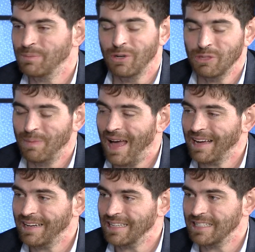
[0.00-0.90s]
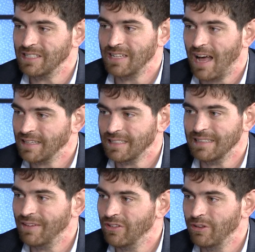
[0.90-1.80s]
push back against this toxic
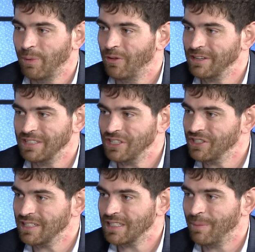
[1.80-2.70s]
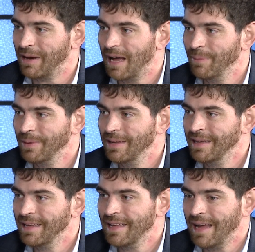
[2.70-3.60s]
level of polarization that's coming up,
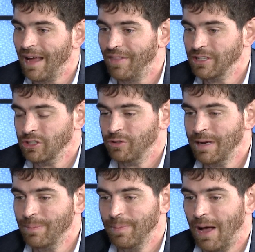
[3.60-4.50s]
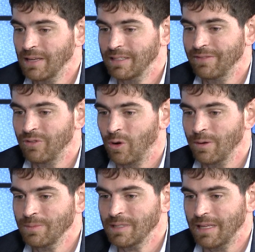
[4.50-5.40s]
and let's create positive
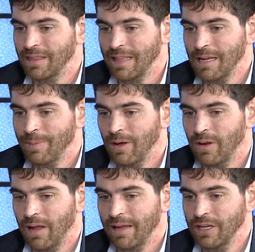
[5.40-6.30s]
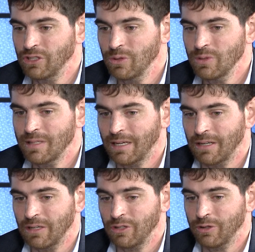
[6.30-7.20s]
norms and think about issues that
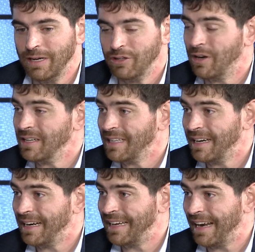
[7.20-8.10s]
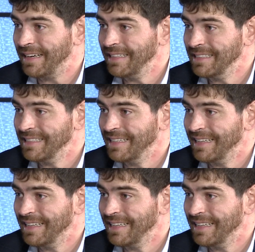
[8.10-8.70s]
can create cross-cutting identities